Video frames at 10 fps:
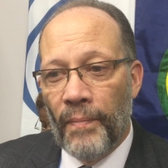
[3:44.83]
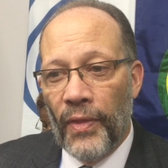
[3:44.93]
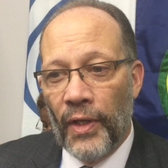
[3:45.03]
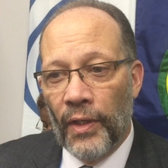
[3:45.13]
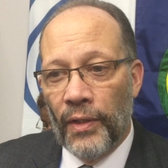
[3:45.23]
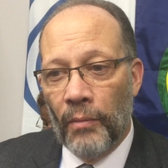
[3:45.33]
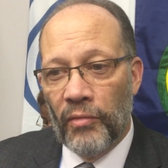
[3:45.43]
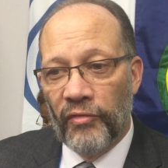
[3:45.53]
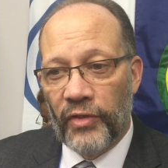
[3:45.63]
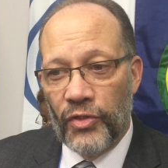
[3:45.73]
There are a
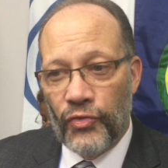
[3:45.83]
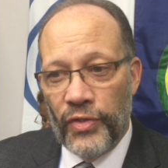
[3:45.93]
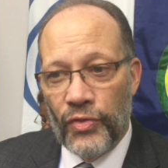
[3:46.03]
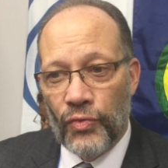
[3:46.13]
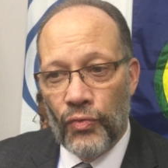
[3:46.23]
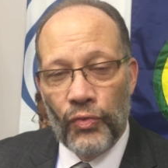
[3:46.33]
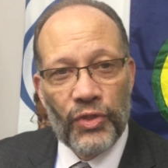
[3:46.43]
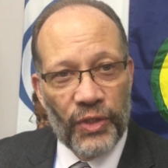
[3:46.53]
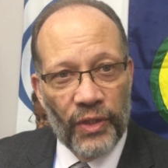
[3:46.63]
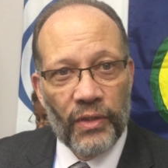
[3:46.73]
number of countries who
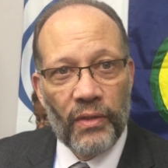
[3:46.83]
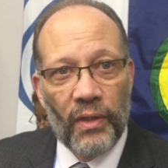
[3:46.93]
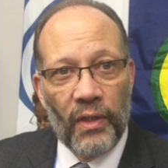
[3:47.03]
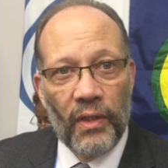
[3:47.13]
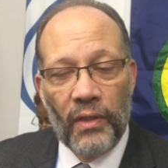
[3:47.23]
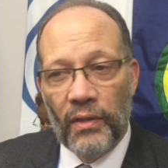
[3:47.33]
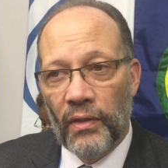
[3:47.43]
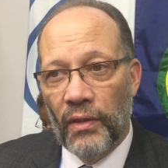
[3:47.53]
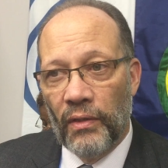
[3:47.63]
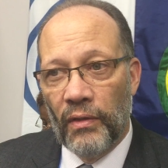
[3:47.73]
share
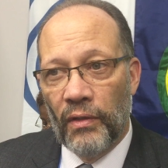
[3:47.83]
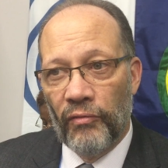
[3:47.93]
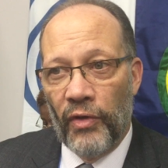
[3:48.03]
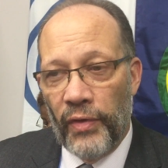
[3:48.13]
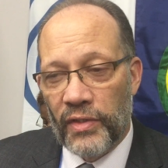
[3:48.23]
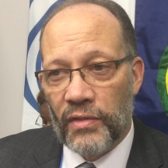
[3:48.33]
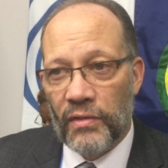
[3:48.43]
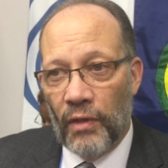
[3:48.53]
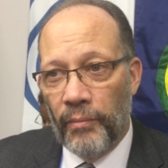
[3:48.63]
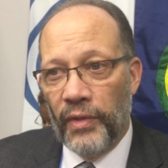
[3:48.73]
in
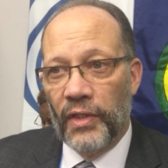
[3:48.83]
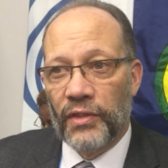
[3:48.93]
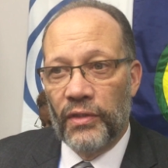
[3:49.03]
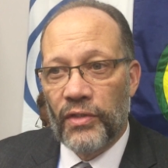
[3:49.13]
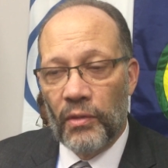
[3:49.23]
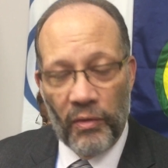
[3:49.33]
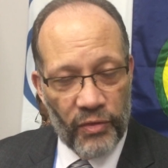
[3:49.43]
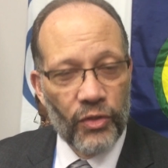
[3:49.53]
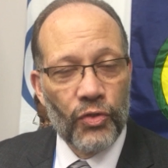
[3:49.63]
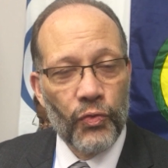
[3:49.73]
various combinations some of
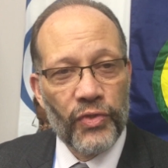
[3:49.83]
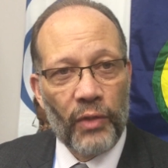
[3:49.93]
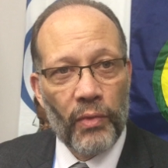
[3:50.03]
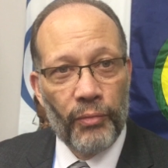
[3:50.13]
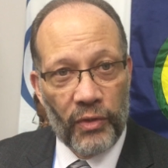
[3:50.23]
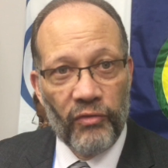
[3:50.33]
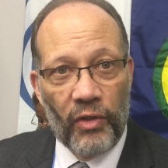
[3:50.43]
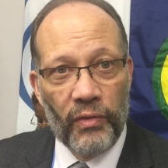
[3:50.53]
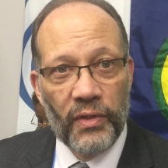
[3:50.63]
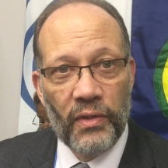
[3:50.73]
the issues that we're putting
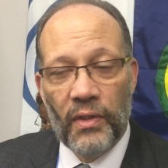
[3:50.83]
forward.